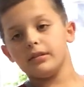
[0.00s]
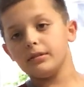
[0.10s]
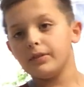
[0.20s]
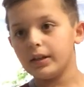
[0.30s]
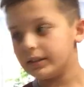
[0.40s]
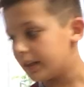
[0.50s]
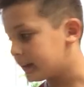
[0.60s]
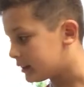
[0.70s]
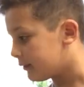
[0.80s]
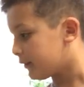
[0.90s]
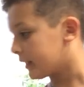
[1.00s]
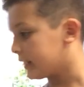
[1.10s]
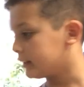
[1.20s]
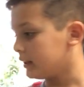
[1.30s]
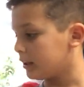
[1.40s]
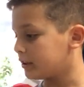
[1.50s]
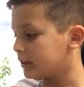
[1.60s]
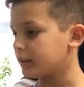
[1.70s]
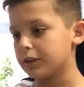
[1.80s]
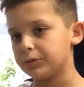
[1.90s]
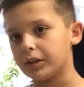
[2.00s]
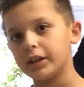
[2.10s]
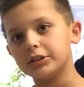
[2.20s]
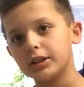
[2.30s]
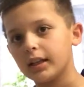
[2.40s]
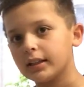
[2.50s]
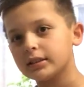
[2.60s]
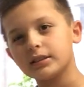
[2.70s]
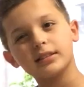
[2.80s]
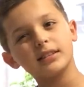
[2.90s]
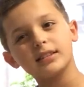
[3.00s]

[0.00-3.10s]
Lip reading: They're very tasty for kids' lunches. Kids will get jealous.